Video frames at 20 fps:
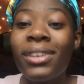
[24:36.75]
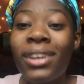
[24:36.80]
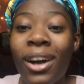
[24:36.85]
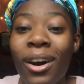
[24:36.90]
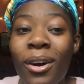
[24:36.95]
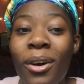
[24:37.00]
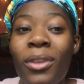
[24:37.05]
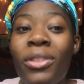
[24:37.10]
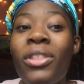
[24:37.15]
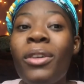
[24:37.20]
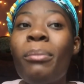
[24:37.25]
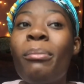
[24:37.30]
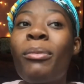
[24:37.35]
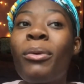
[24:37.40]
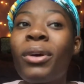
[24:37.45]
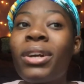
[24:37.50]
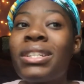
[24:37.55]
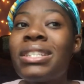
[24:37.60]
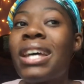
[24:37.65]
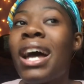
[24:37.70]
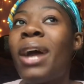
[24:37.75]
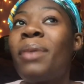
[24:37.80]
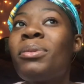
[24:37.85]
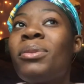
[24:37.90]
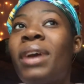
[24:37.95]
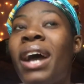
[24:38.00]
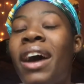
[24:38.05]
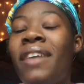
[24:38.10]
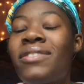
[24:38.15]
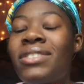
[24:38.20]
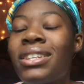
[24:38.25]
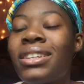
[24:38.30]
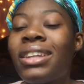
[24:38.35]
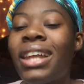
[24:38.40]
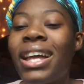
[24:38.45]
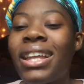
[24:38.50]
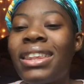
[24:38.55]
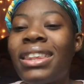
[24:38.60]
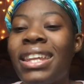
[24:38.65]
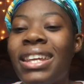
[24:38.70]
go the more time you have to
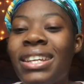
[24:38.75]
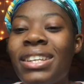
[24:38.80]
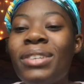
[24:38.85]
let th-